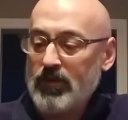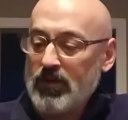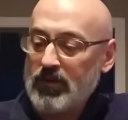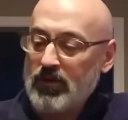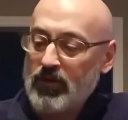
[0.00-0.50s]

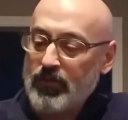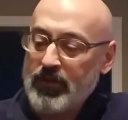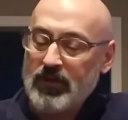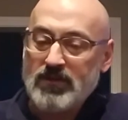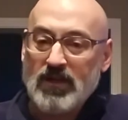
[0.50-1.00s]
a longer
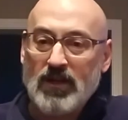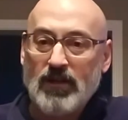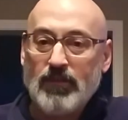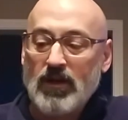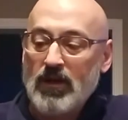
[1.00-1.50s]
period of
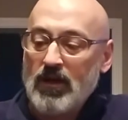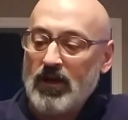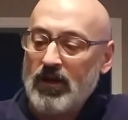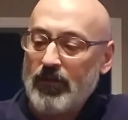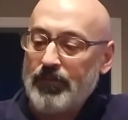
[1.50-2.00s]
time.
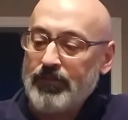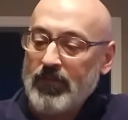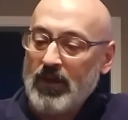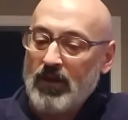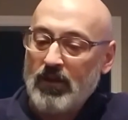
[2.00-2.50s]

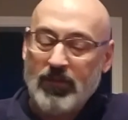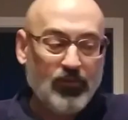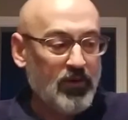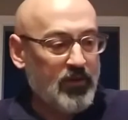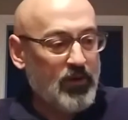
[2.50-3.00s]
But
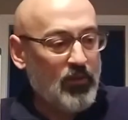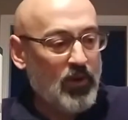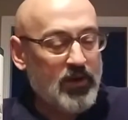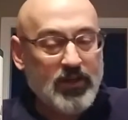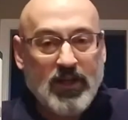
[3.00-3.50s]
really, what I
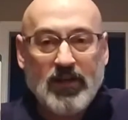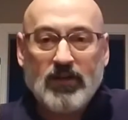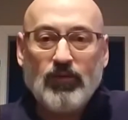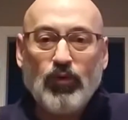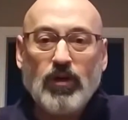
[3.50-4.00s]
wanted to
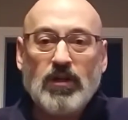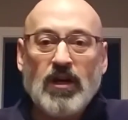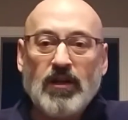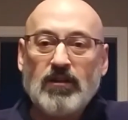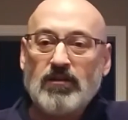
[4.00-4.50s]

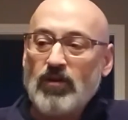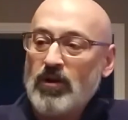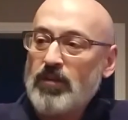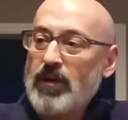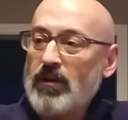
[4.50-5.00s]
kind of talk
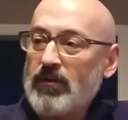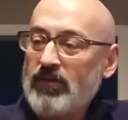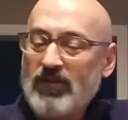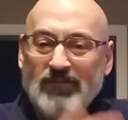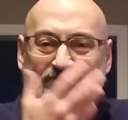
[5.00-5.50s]
about
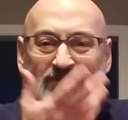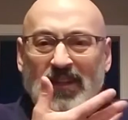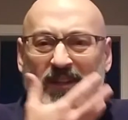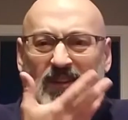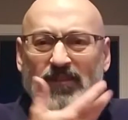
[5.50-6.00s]
is,
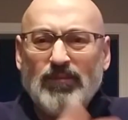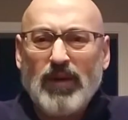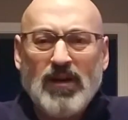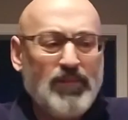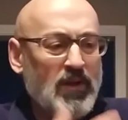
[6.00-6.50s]

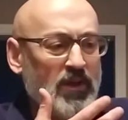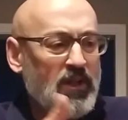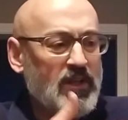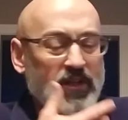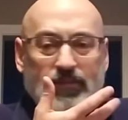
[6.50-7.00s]
my ability
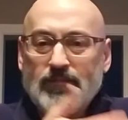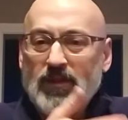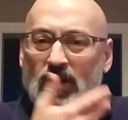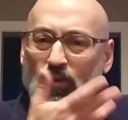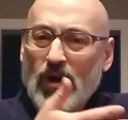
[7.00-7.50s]
to,
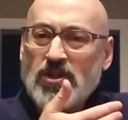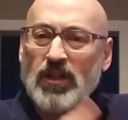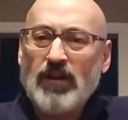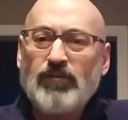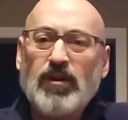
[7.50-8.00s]
I watch a
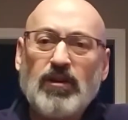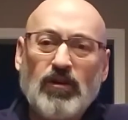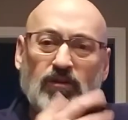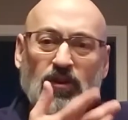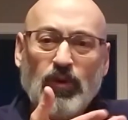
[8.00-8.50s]
lot of
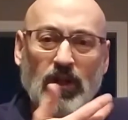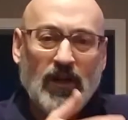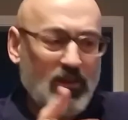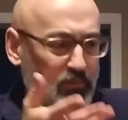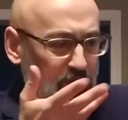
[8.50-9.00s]
videos, I read a lot
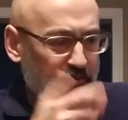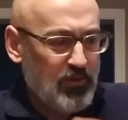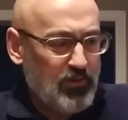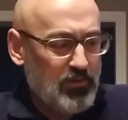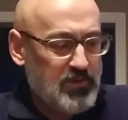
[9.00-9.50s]
of the
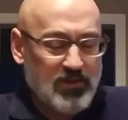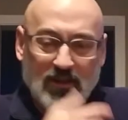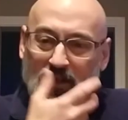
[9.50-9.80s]
reviews, and